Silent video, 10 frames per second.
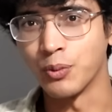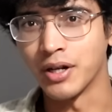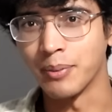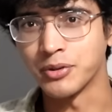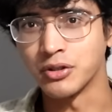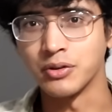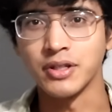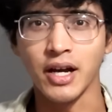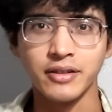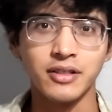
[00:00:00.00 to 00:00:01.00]
went up to
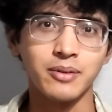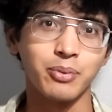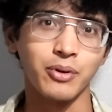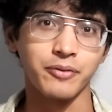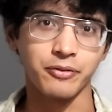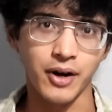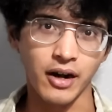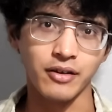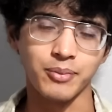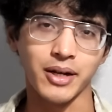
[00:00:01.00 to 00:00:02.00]

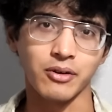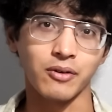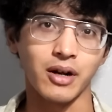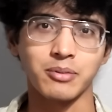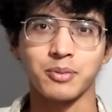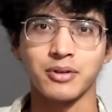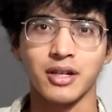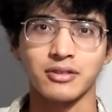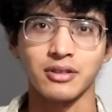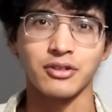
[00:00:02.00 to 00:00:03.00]
19.5 micrograms per
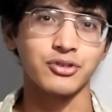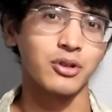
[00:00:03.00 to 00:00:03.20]
deciliter.